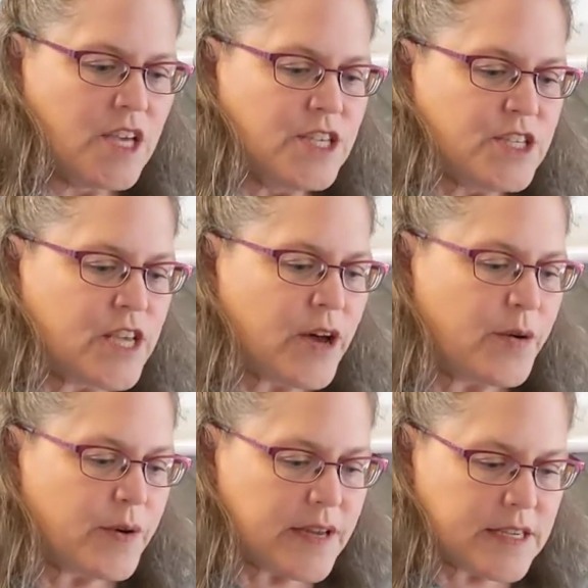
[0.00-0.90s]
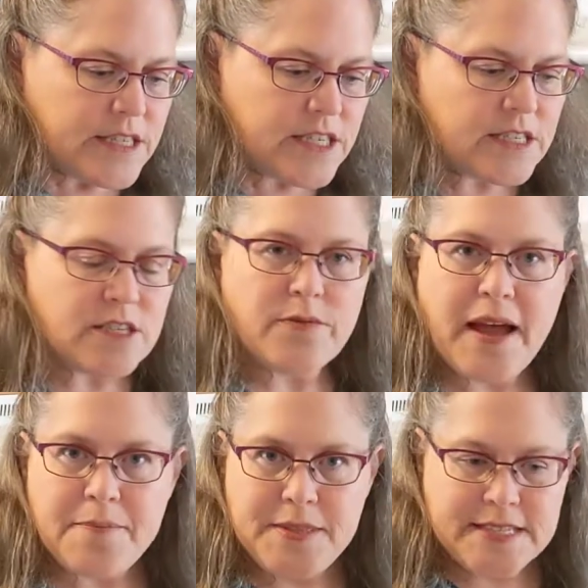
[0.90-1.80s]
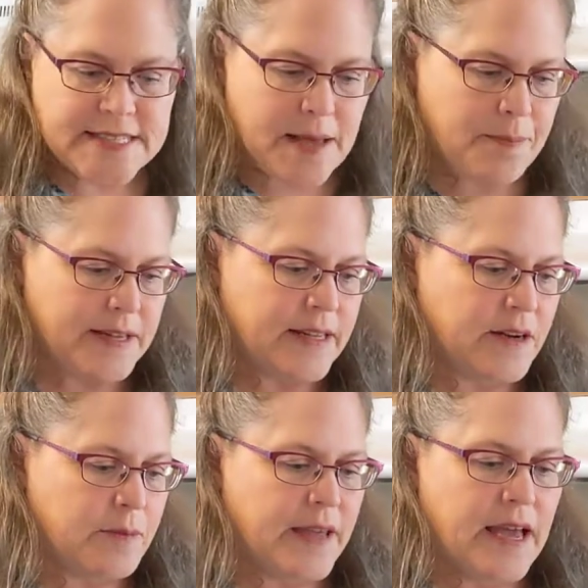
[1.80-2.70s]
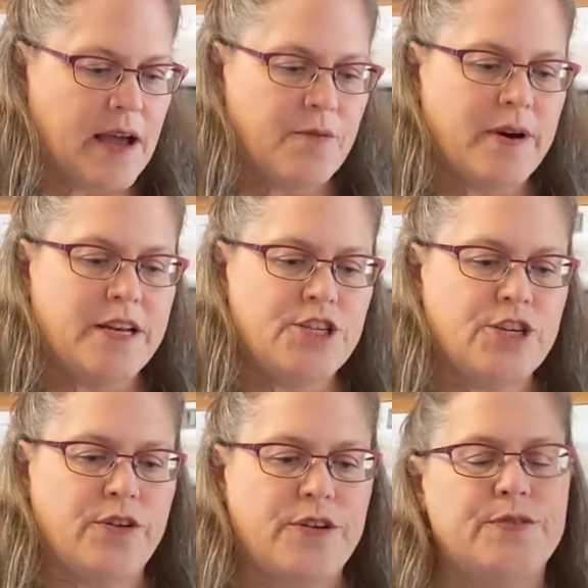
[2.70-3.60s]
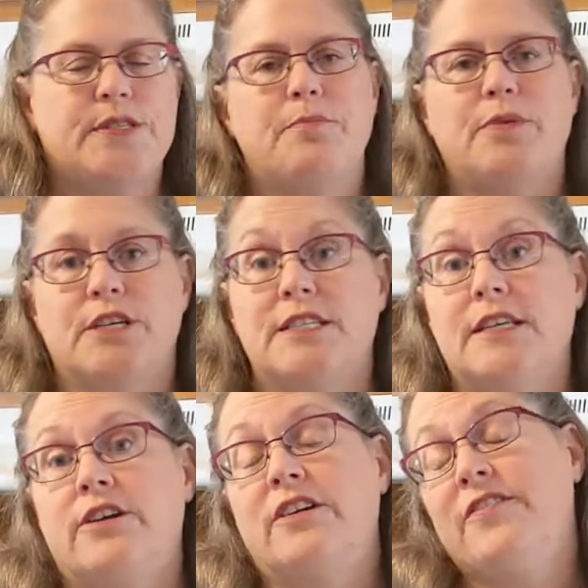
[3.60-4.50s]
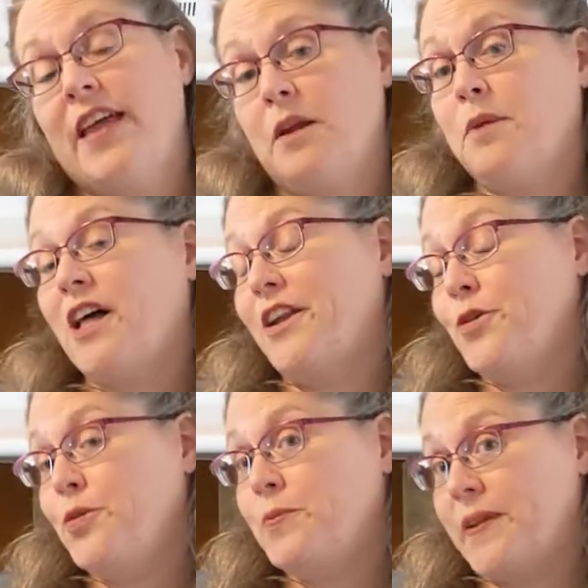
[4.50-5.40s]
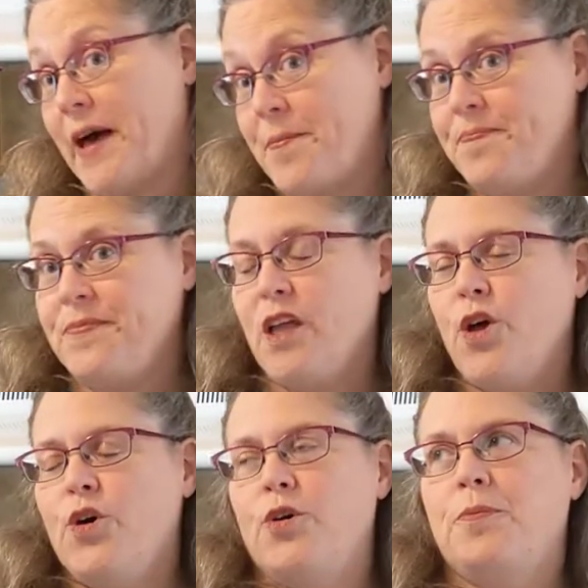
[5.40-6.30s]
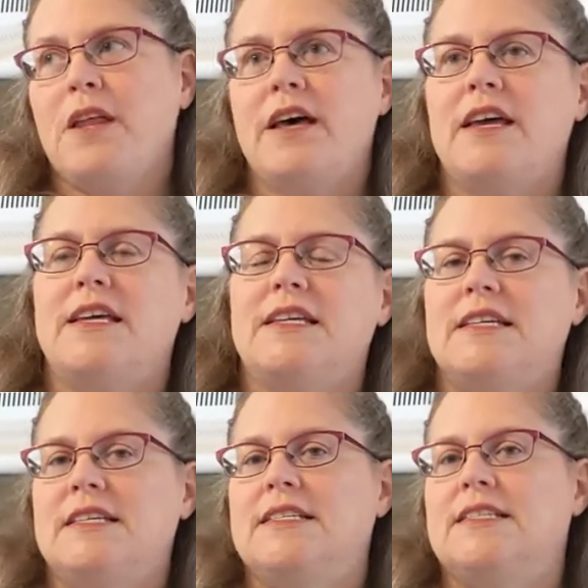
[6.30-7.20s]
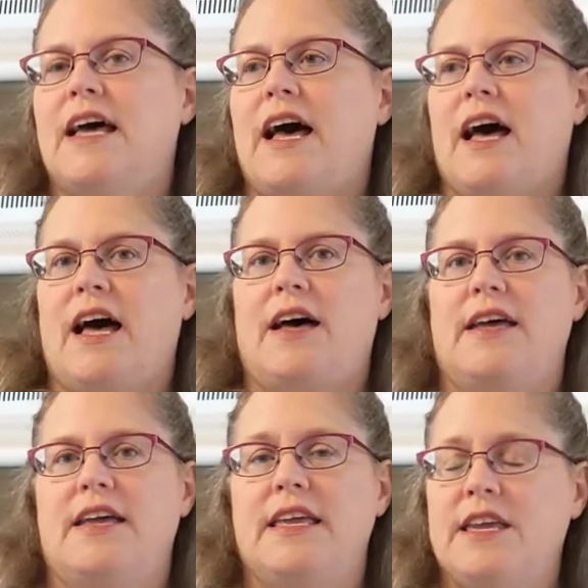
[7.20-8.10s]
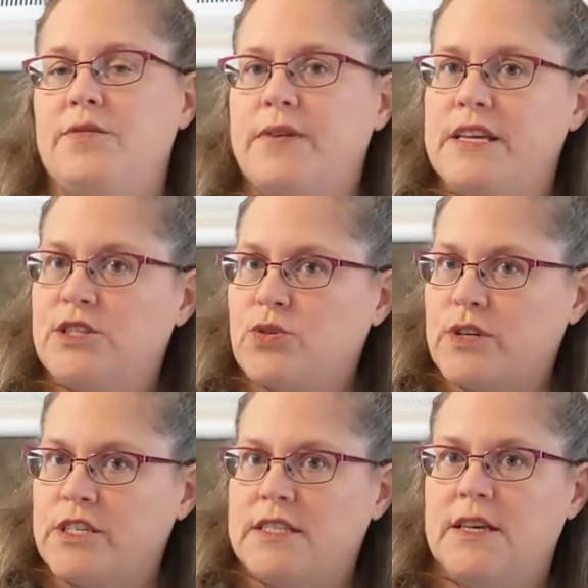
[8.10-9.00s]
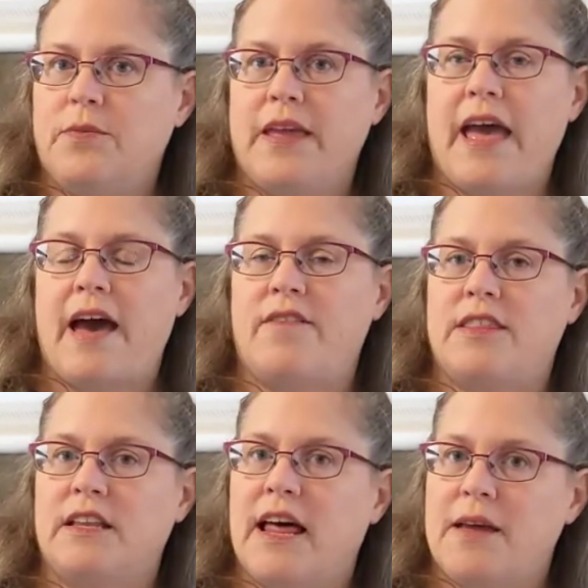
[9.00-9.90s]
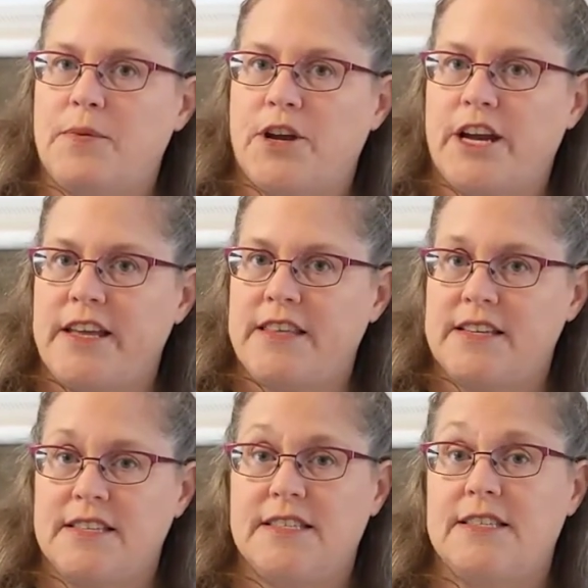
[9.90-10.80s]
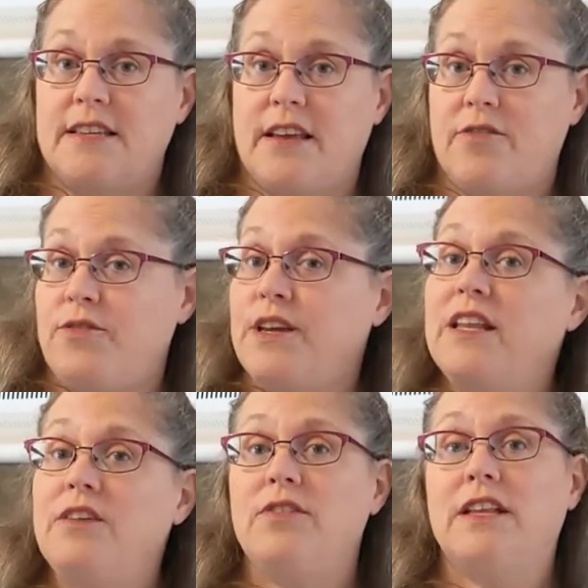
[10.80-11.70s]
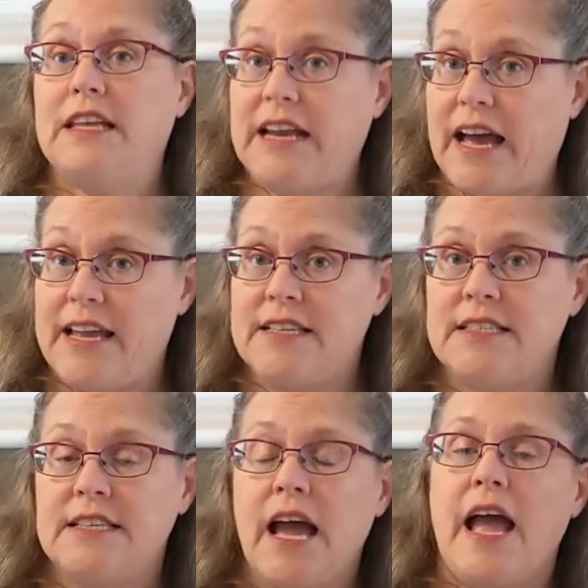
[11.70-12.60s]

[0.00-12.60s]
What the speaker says: So just to wrap this up a little bit, I want to show you some books that are available on Hoopla. Hoopla is an e-resource that we have at the library that's really, really nice.